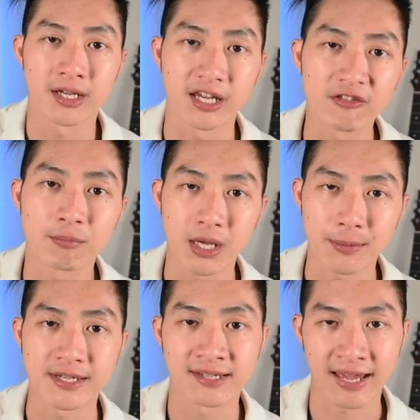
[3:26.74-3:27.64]
If
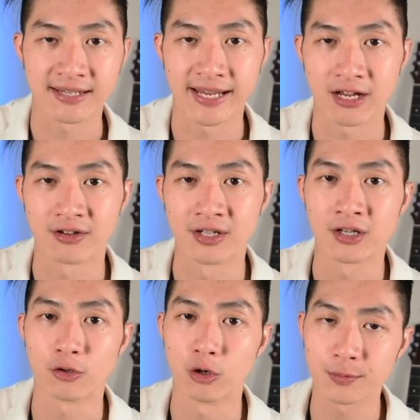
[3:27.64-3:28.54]
baby is head down,
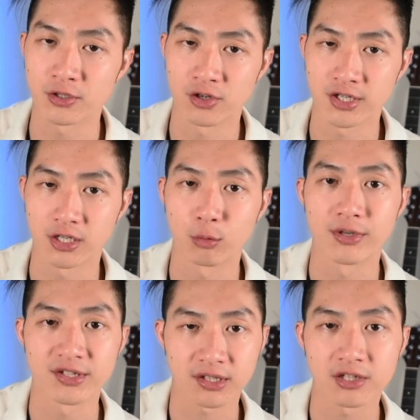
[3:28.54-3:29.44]
your obstetrician will
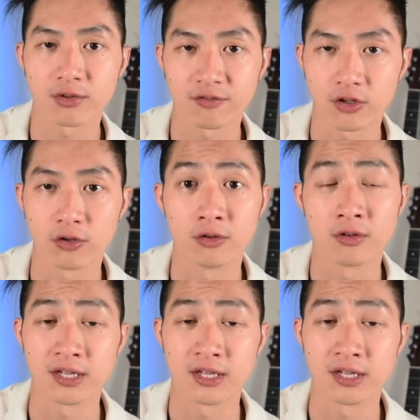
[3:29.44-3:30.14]
discuss with you